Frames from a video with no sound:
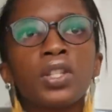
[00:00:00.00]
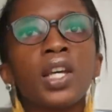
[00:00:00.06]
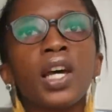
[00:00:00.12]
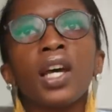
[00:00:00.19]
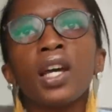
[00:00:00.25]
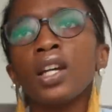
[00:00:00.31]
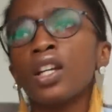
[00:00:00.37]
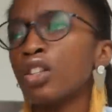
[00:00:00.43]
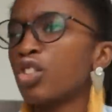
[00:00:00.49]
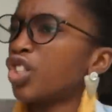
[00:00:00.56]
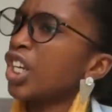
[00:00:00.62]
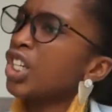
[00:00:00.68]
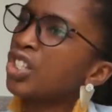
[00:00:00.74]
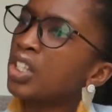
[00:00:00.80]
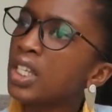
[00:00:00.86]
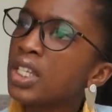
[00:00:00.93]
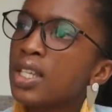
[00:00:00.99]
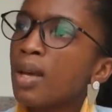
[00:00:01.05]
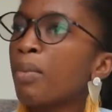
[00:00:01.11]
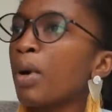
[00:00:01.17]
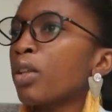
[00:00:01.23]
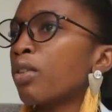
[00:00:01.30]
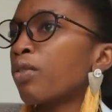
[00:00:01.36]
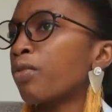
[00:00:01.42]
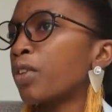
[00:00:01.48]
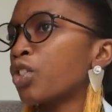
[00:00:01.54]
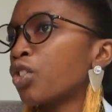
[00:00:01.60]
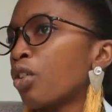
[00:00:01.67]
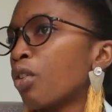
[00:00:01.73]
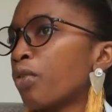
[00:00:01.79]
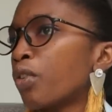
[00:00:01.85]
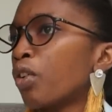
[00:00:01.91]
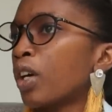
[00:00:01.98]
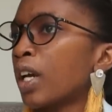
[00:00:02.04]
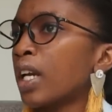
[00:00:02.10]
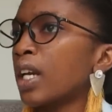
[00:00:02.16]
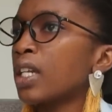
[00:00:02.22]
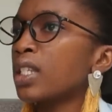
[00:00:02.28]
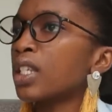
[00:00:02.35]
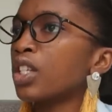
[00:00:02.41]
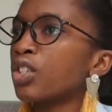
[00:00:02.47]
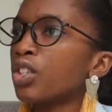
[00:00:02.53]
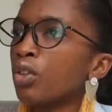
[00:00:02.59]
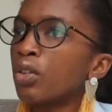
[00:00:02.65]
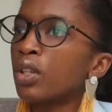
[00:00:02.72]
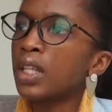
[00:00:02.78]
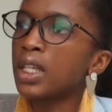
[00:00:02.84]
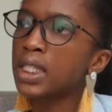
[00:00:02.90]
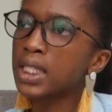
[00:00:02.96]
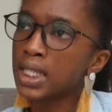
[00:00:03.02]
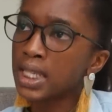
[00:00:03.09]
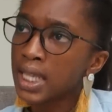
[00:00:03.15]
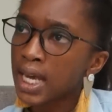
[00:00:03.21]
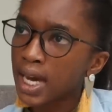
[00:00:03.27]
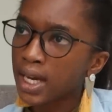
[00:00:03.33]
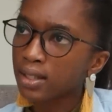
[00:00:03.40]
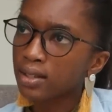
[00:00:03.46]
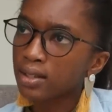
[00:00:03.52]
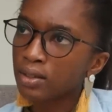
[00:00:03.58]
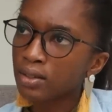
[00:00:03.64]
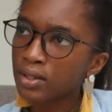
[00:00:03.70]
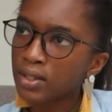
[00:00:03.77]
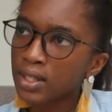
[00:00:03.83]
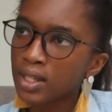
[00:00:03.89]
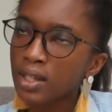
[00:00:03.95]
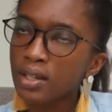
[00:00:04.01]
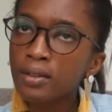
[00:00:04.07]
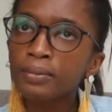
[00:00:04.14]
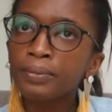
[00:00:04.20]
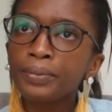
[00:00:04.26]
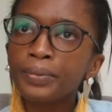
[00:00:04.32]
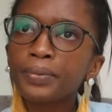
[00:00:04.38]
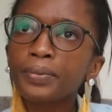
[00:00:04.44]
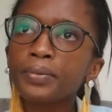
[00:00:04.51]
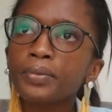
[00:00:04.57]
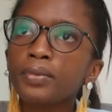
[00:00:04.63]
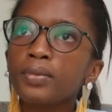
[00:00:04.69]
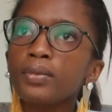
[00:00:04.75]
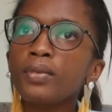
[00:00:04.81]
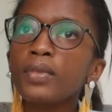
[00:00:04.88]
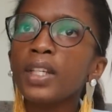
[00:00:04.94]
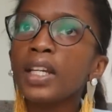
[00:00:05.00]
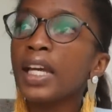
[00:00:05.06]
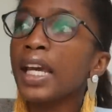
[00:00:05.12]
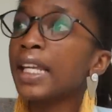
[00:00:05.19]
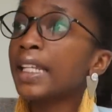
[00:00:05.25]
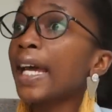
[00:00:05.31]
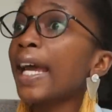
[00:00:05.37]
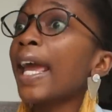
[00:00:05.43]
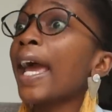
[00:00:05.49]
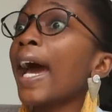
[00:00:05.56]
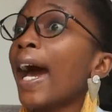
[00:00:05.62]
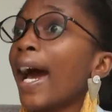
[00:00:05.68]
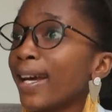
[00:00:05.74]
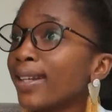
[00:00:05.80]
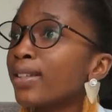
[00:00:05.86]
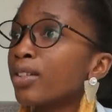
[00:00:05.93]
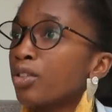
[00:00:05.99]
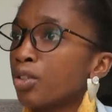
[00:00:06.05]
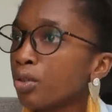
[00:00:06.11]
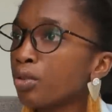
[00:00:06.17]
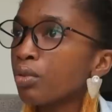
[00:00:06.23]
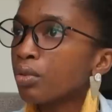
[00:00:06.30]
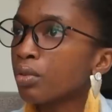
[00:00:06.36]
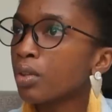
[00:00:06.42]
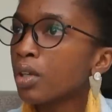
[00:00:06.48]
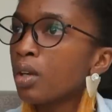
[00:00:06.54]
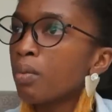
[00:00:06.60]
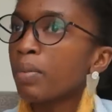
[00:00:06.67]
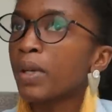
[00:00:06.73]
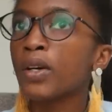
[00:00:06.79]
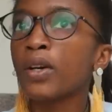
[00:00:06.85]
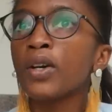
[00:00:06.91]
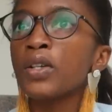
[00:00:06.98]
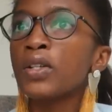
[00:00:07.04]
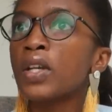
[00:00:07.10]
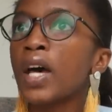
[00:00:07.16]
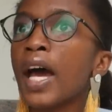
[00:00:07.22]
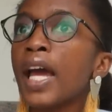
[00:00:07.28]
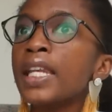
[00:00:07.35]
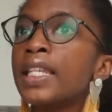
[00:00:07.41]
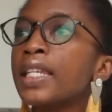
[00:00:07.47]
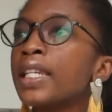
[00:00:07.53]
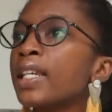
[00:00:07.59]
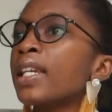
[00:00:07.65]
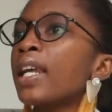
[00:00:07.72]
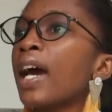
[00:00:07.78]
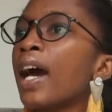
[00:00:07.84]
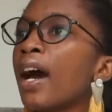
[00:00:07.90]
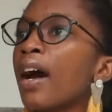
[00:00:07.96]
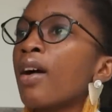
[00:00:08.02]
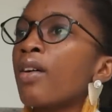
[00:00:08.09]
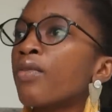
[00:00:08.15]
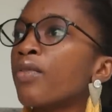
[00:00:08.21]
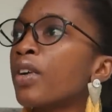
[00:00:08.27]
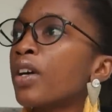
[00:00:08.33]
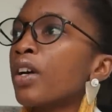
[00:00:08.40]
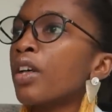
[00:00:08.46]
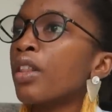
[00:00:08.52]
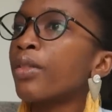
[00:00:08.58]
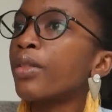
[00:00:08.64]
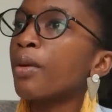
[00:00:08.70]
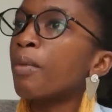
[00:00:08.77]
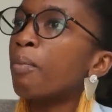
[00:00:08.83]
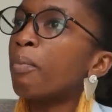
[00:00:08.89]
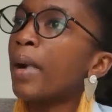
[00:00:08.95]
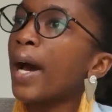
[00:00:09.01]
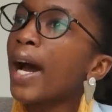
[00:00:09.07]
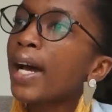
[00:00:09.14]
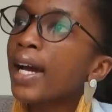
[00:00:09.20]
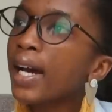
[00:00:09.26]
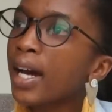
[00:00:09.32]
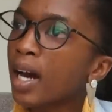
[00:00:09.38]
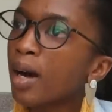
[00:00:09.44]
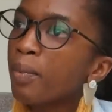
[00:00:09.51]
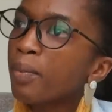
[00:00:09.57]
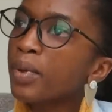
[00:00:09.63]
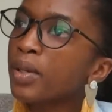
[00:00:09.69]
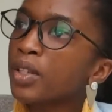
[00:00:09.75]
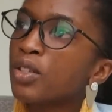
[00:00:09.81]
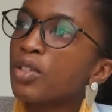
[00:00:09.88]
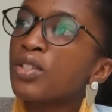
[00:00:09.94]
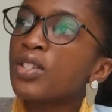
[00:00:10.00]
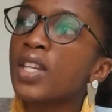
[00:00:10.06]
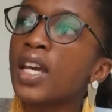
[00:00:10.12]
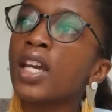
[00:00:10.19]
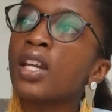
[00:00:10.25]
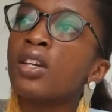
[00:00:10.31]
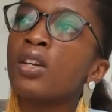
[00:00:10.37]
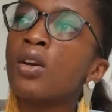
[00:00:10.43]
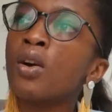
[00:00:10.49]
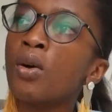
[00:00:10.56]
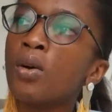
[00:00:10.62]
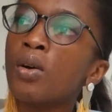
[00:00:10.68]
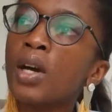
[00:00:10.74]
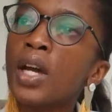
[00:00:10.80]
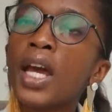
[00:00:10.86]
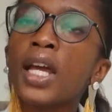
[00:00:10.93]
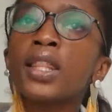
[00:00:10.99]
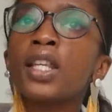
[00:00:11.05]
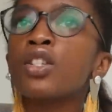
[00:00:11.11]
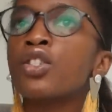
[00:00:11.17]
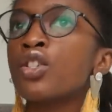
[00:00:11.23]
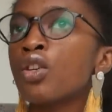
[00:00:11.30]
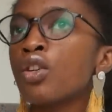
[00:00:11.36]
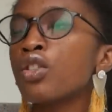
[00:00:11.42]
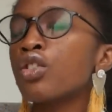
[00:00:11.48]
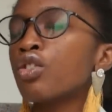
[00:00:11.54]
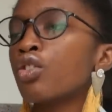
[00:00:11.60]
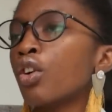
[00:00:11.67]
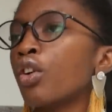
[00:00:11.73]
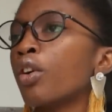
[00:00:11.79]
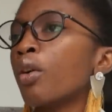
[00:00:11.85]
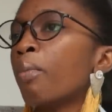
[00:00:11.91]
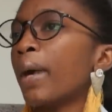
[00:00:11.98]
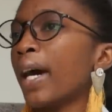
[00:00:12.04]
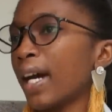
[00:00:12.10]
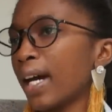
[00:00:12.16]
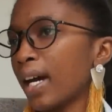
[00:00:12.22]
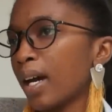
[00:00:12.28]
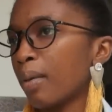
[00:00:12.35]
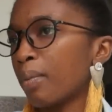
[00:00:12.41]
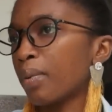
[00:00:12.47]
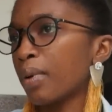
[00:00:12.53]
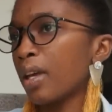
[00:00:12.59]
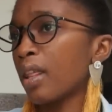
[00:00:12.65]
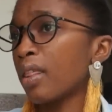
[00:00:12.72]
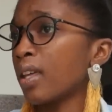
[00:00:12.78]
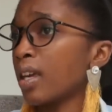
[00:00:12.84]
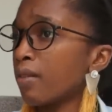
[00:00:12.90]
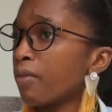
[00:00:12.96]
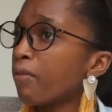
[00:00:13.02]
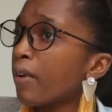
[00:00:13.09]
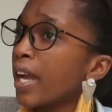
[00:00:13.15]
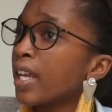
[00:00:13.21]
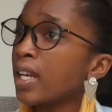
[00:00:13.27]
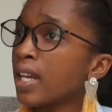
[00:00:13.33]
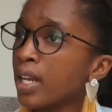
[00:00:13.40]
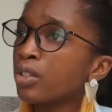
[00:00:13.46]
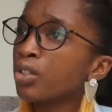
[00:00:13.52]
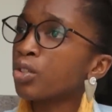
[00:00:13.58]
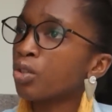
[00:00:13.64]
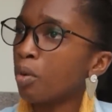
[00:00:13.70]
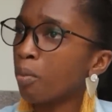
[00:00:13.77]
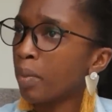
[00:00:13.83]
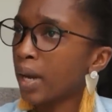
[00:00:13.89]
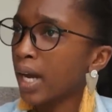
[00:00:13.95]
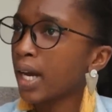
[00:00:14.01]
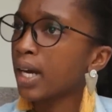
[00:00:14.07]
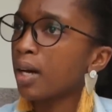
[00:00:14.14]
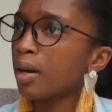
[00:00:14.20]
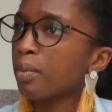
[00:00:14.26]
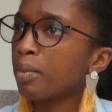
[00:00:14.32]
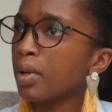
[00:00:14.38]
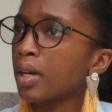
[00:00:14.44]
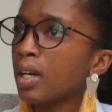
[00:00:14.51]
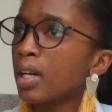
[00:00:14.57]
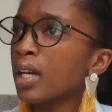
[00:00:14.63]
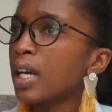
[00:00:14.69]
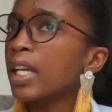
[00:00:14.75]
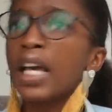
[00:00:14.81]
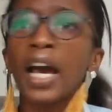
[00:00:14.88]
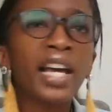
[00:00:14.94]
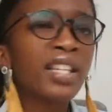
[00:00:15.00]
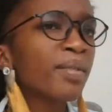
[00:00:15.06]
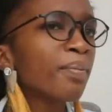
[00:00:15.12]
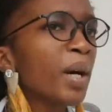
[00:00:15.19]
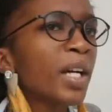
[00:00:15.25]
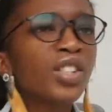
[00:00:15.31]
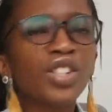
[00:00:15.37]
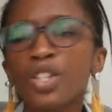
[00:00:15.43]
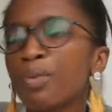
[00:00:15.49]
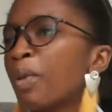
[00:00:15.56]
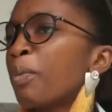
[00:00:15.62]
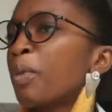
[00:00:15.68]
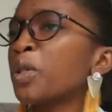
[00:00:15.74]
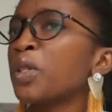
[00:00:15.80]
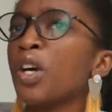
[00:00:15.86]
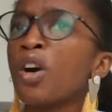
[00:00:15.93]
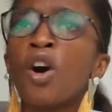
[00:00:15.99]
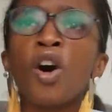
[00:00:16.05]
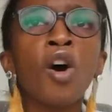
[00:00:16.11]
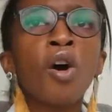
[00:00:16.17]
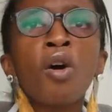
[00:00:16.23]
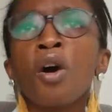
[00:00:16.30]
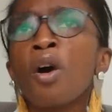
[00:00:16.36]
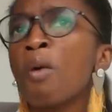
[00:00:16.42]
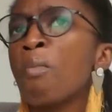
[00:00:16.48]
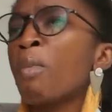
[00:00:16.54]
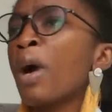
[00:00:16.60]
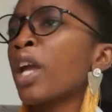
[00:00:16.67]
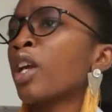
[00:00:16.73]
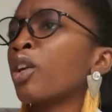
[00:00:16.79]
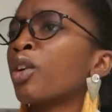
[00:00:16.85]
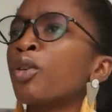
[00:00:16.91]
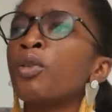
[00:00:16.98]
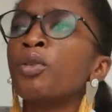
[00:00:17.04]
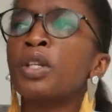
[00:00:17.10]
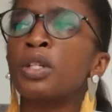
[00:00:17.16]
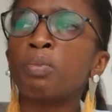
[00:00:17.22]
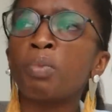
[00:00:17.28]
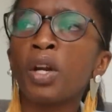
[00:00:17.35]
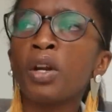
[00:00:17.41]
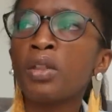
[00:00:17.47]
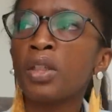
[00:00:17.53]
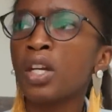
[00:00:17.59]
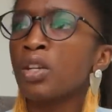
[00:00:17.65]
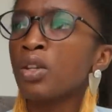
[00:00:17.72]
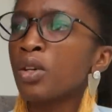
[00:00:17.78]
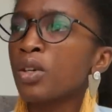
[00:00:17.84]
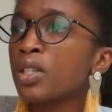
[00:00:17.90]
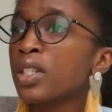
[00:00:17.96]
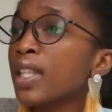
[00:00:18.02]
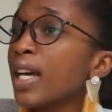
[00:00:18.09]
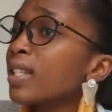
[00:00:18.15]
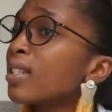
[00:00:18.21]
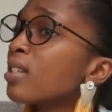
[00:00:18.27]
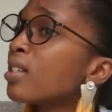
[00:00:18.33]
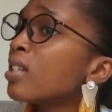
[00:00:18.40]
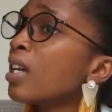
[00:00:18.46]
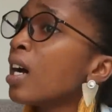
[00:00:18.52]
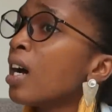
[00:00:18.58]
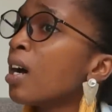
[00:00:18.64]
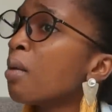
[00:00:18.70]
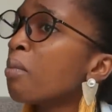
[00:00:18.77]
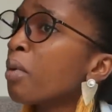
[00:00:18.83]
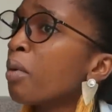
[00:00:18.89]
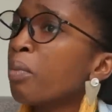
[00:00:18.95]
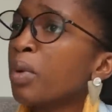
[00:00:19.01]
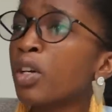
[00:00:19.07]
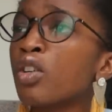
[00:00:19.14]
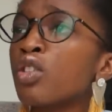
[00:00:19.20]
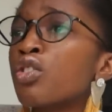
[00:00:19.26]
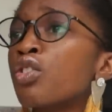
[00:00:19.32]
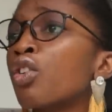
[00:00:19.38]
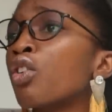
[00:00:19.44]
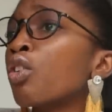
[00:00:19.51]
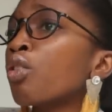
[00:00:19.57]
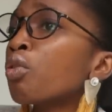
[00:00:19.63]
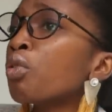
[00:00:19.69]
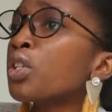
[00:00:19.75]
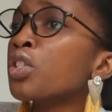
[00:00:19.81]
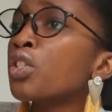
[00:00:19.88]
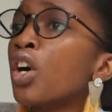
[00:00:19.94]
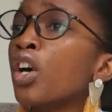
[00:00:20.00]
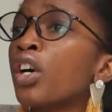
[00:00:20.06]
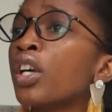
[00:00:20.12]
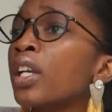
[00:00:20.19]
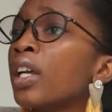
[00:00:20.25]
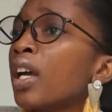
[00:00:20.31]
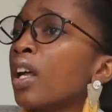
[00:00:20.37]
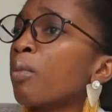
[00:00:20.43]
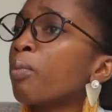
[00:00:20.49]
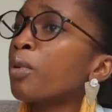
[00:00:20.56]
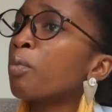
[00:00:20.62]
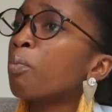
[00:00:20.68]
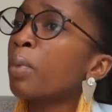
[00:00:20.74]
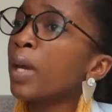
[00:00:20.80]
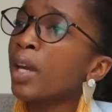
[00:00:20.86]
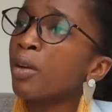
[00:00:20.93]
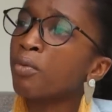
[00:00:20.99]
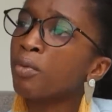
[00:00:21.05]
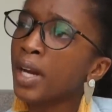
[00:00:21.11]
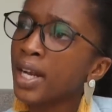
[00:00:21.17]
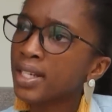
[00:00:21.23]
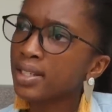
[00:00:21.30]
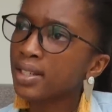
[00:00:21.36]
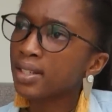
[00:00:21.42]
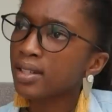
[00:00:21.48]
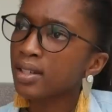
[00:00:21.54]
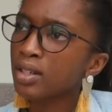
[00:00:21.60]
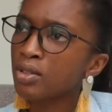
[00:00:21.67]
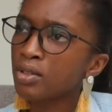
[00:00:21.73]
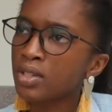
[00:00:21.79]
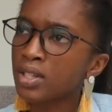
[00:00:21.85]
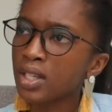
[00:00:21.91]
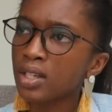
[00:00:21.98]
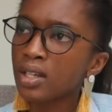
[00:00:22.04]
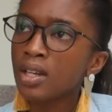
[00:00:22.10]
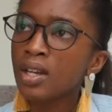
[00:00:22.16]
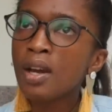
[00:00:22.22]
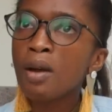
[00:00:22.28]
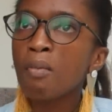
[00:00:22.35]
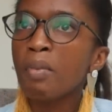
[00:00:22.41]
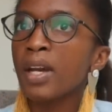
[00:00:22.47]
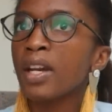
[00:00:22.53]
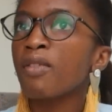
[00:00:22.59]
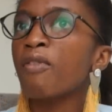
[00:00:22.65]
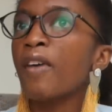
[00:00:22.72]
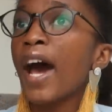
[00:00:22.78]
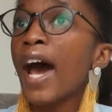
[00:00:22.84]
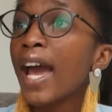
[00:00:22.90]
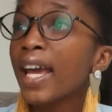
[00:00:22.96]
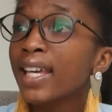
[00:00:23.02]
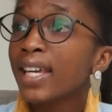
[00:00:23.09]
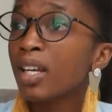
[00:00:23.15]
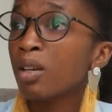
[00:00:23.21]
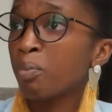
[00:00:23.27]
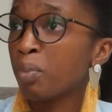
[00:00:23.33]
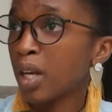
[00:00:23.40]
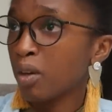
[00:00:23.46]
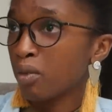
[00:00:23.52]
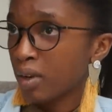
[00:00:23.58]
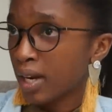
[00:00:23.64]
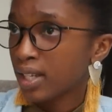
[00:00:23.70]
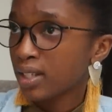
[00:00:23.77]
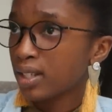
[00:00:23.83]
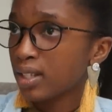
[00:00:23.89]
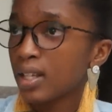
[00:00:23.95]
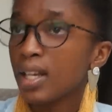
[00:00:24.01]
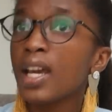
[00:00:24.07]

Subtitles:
say, change this about the vision of your organization, or this and that, you see? And I had to, because I didn't have the backup to say no. And there's no stronger backup than financial backup. Mm. As much as people say, oh, my crew is better than yours, that's dumb, because your crew is not going to help you pay rent, you see. Mm-hmm. But if I can pay rent,